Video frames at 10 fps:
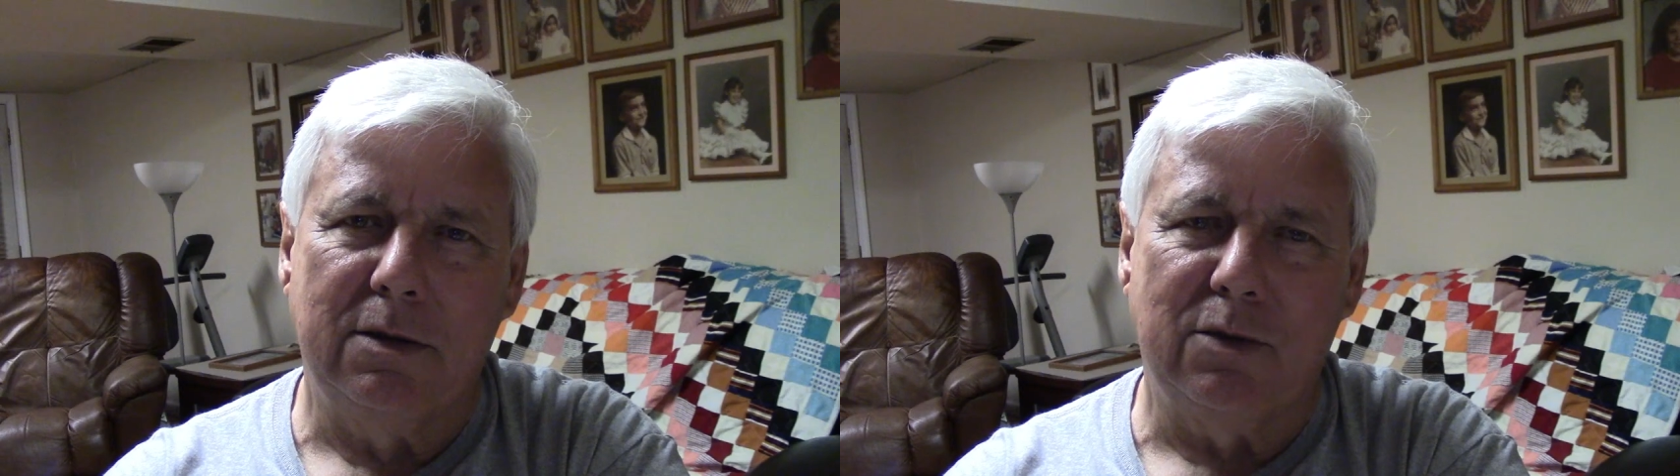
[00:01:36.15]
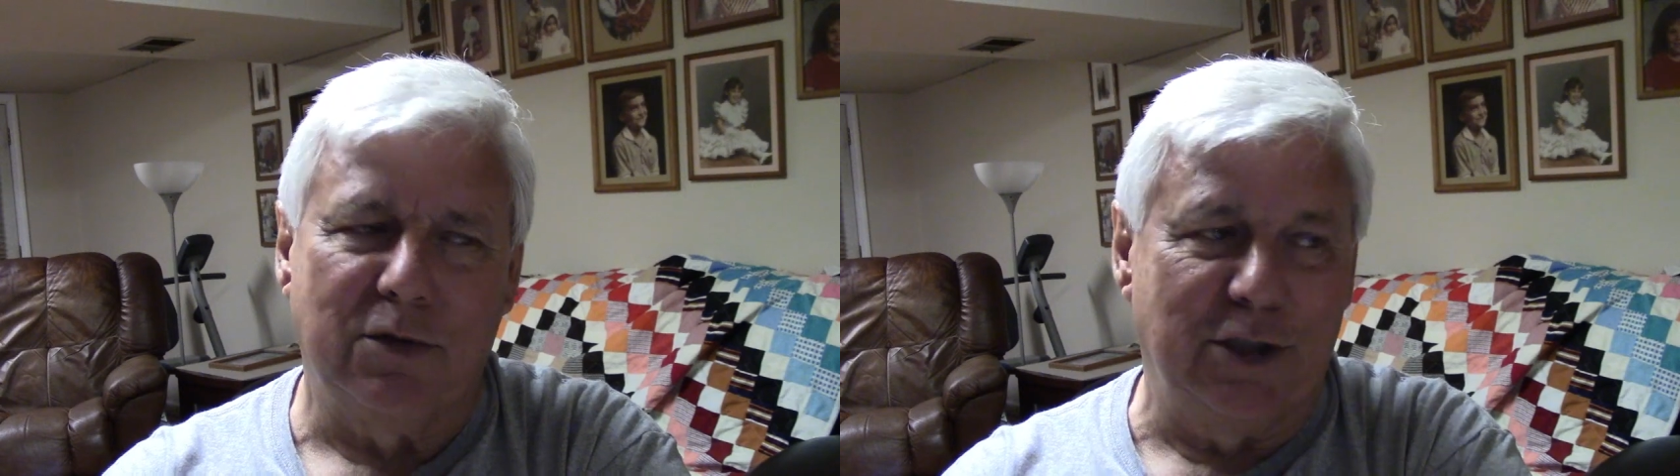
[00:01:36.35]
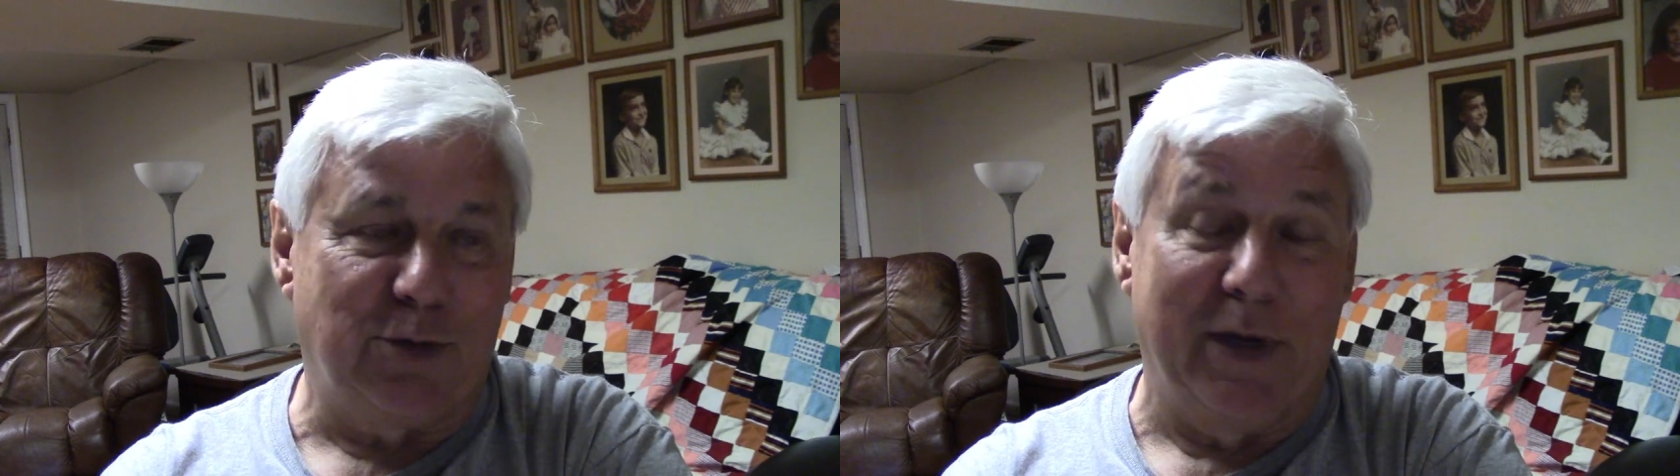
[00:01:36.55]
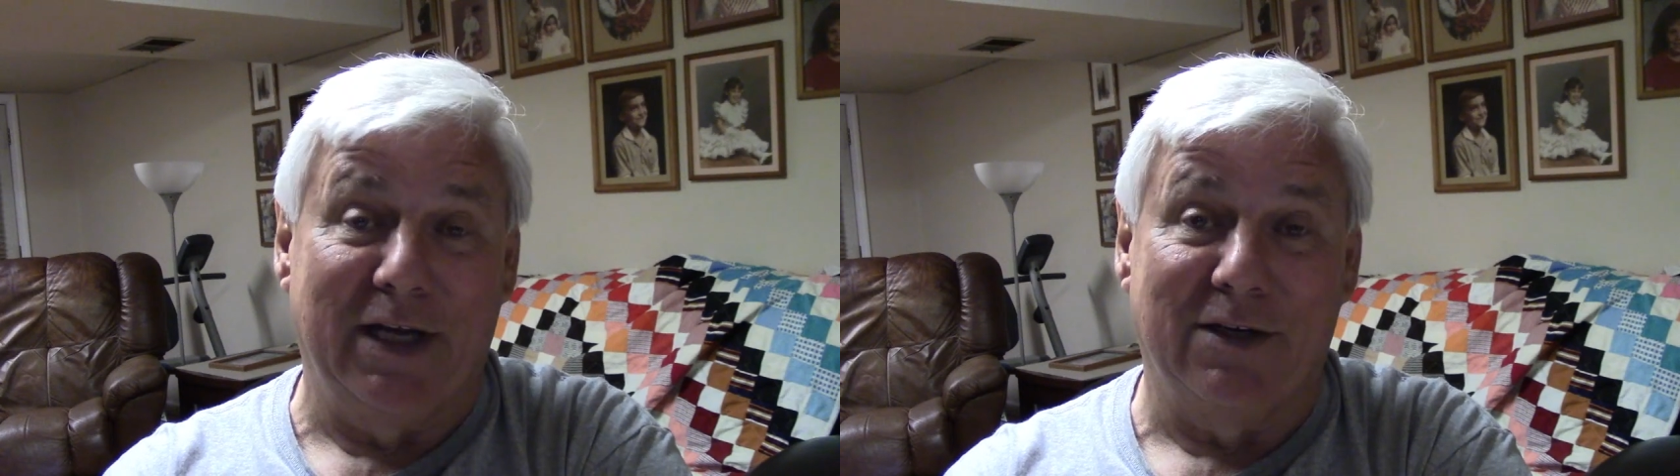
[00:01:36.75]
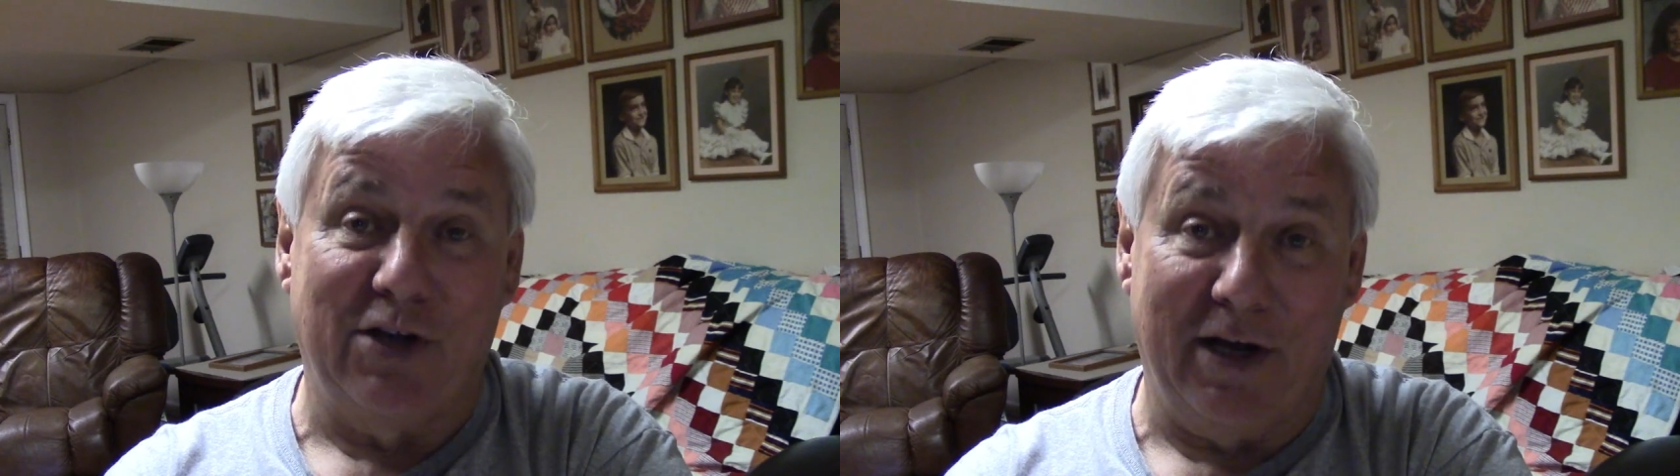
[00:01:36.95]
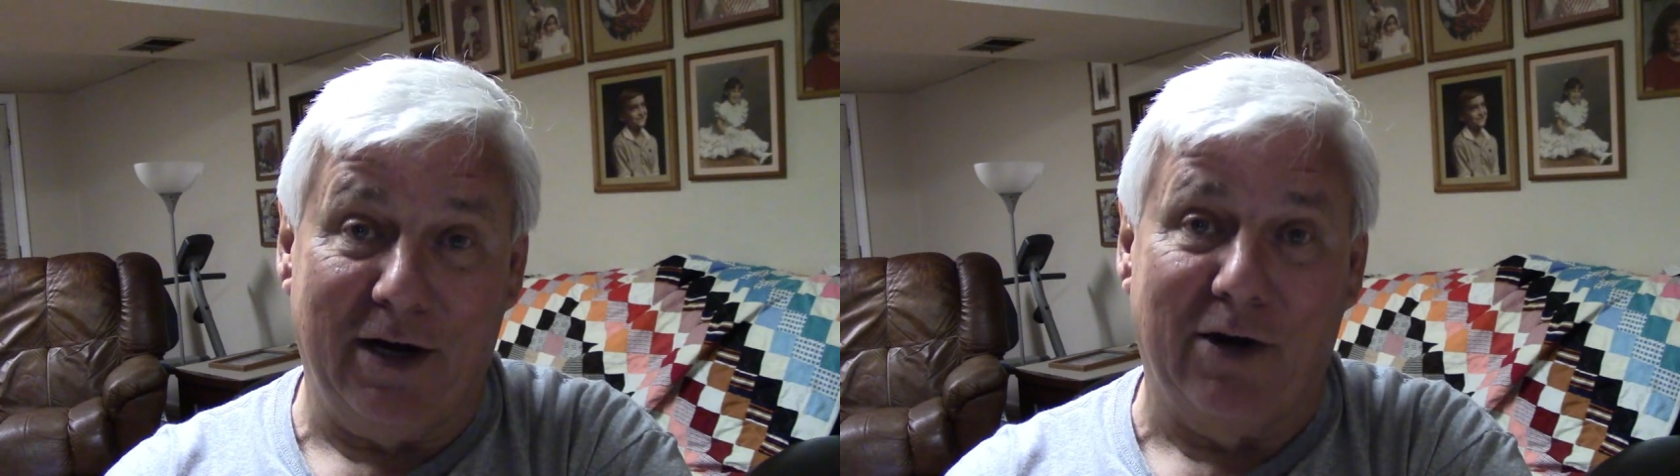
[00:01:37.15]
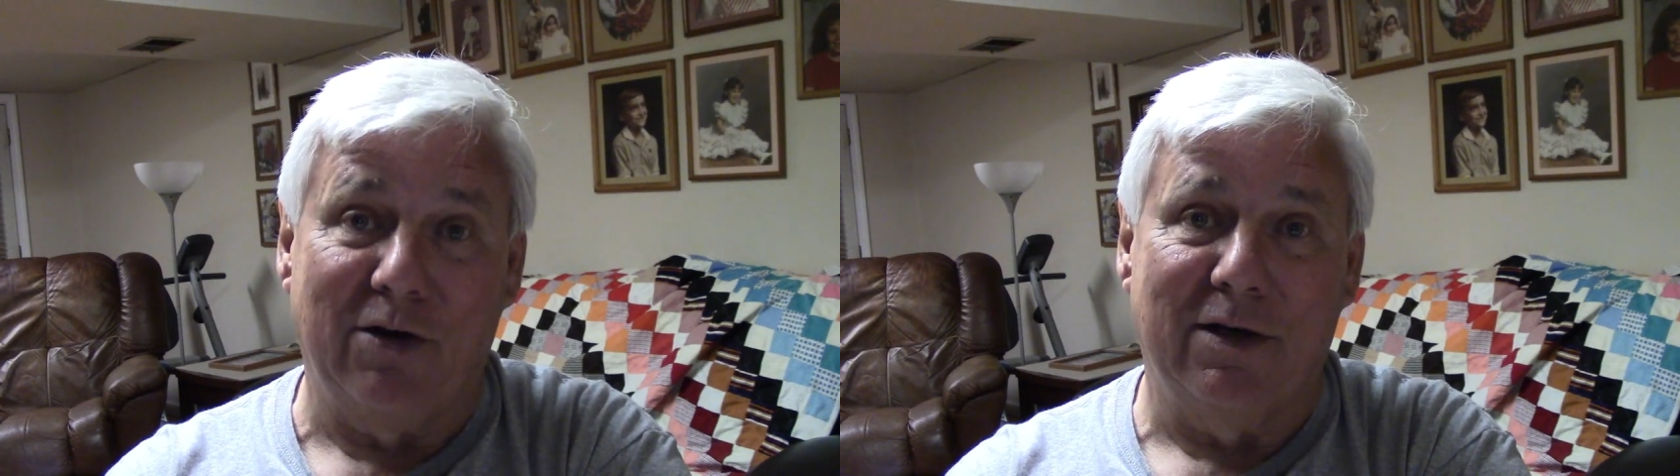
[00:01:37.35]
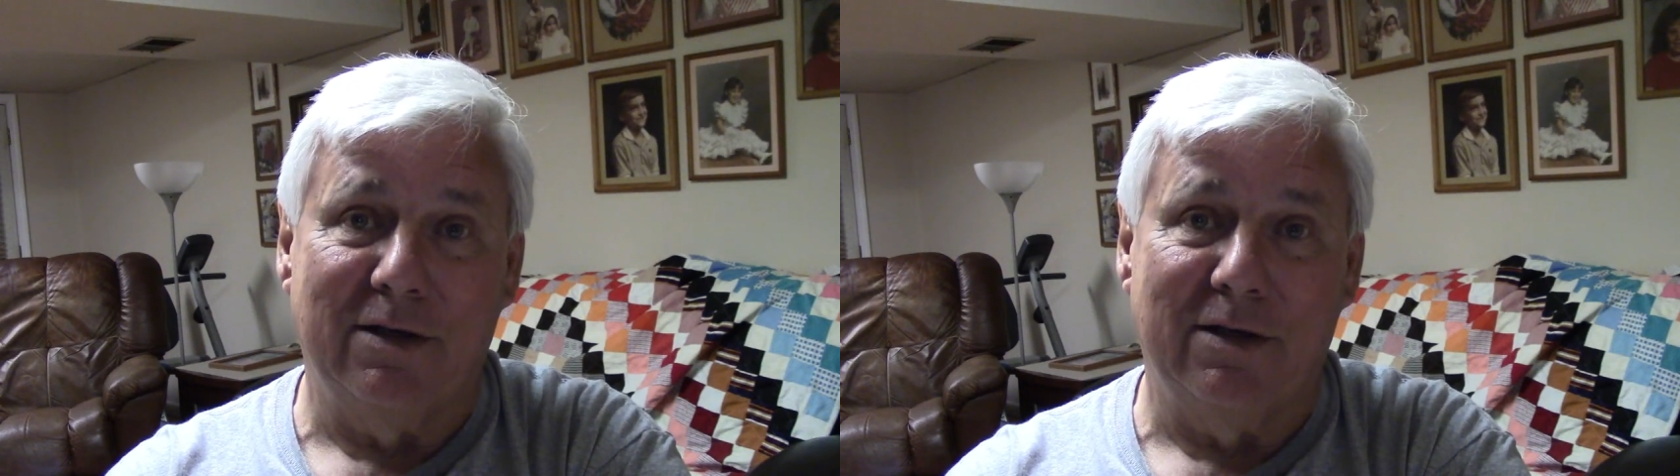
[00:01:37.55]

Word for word: Well, this man cared.